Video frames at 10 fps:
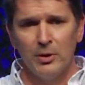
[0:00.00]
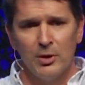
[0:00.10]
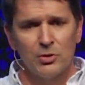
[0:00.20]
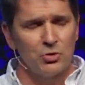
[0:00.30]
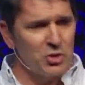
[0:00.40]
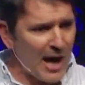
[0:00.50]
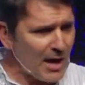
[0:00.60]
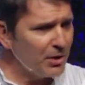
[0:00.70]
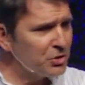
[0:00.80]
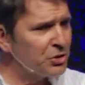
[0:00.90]
So
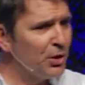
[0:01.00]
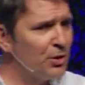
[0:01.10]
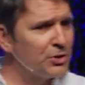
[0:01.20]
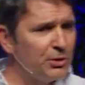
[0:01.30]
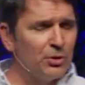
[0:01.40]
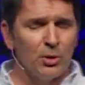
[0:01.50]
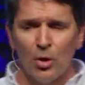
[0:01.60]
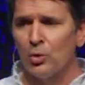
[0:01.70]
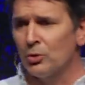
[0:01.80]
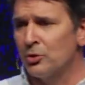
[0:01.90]
challenge those in your
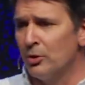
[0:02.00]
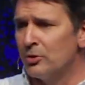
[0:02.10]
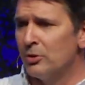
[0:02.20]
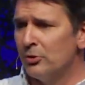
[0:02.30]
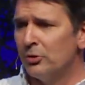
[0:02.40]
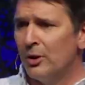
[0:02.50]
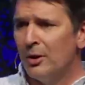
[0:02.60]
local churches.